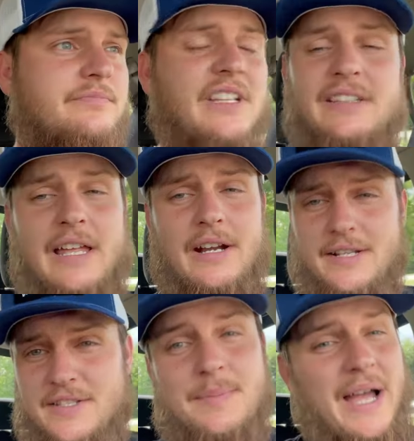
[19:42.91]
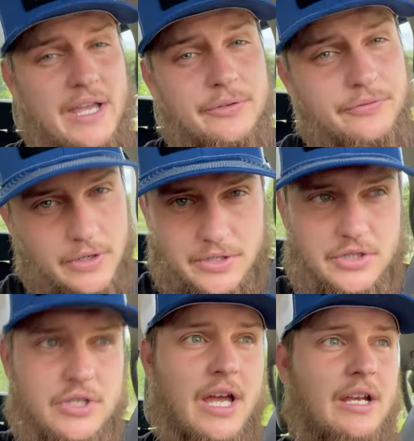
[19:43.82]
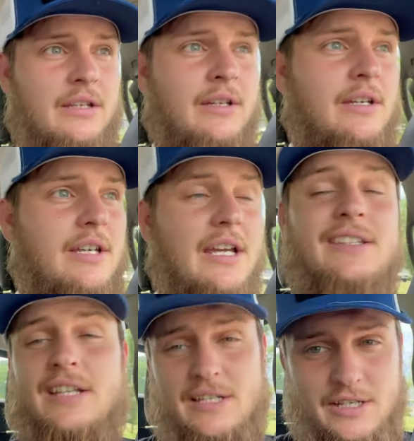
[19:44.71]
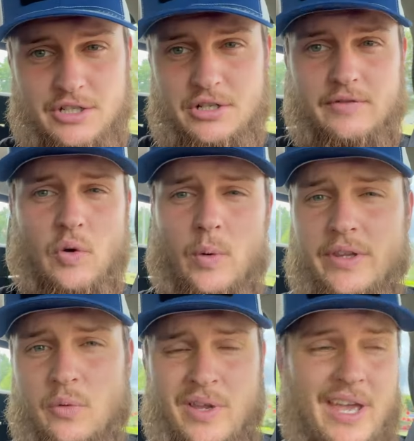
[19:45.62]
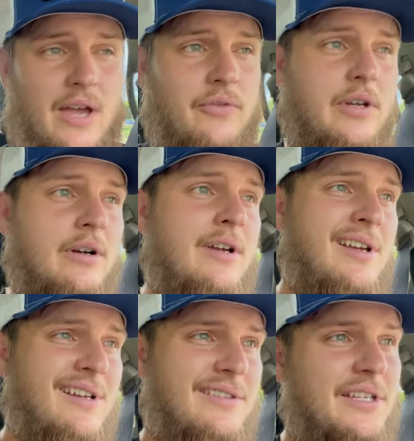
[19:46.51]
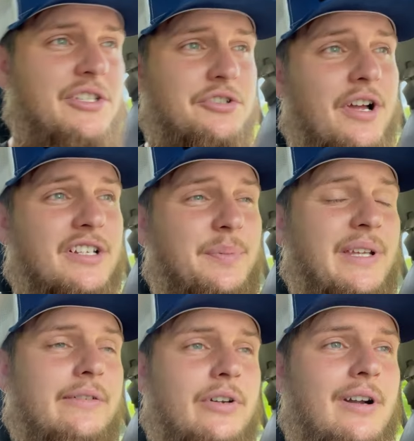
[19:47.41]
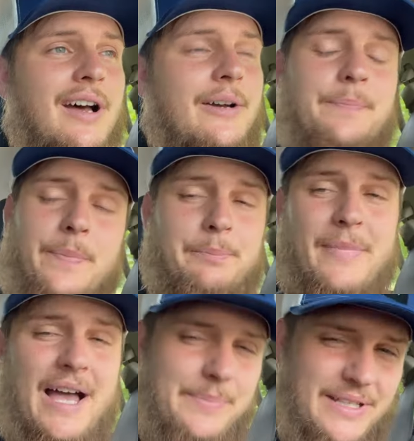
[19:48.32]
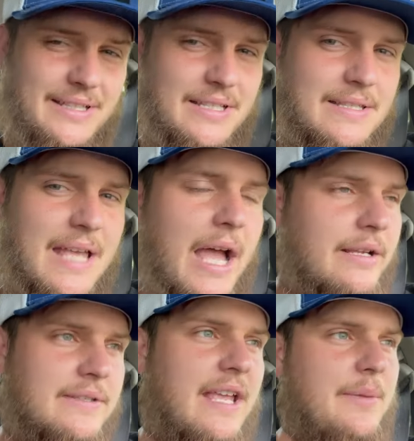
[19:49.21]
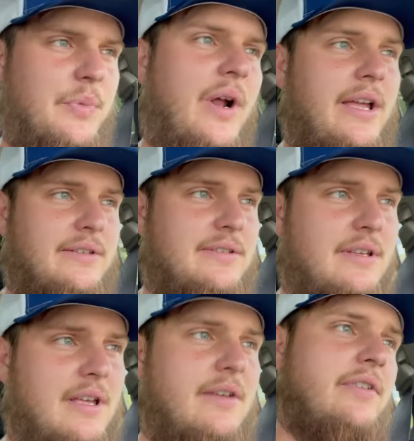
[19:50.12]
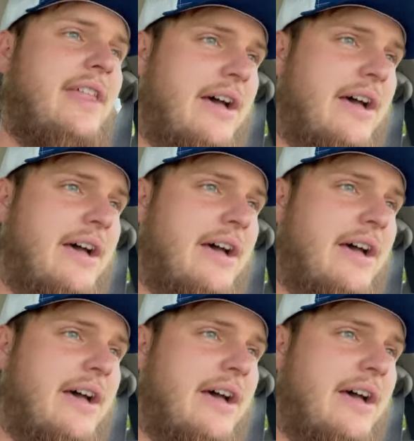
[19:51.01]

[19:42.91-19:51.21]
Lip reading: than it is to buy a first gen in the condition of the one that we have here. These trucks, believe it or not, the exact same price for that